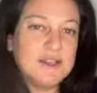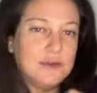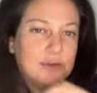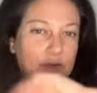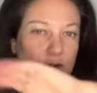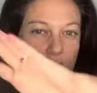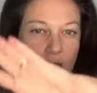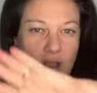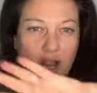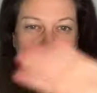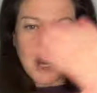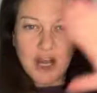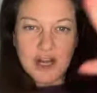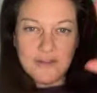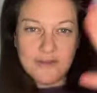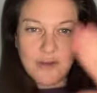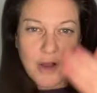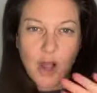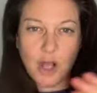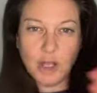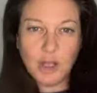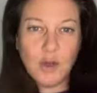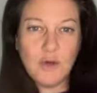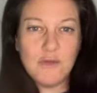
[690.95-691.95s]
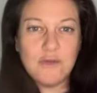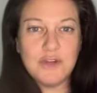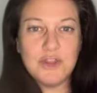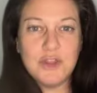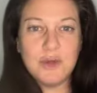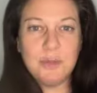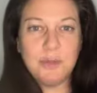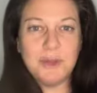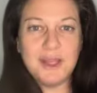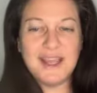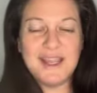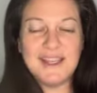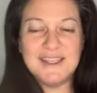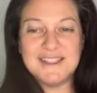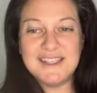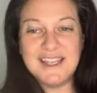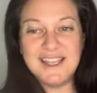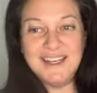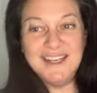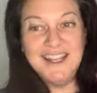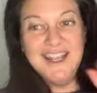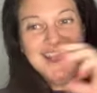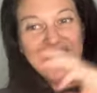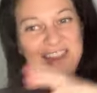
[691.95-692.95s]
They're not kind of all over the place
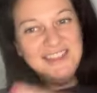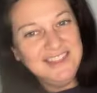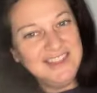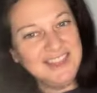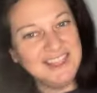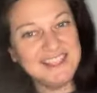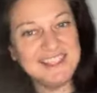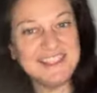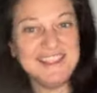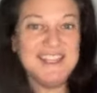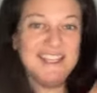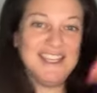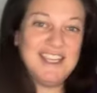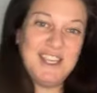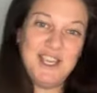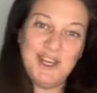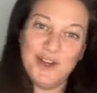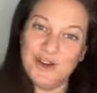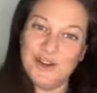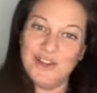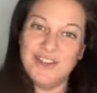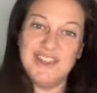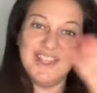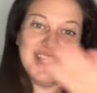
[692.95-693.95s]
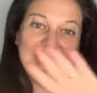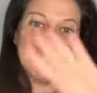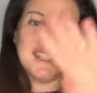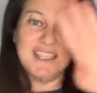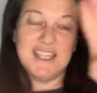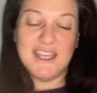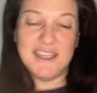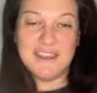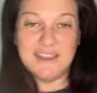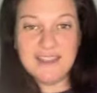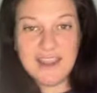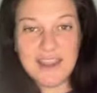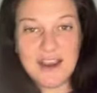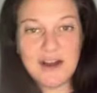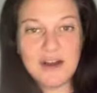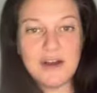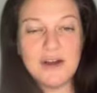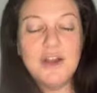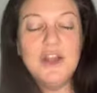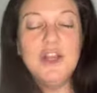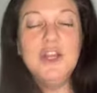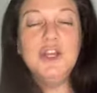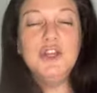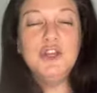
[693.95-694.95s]
and this thing here and this thing
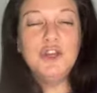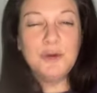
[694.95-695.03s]
there.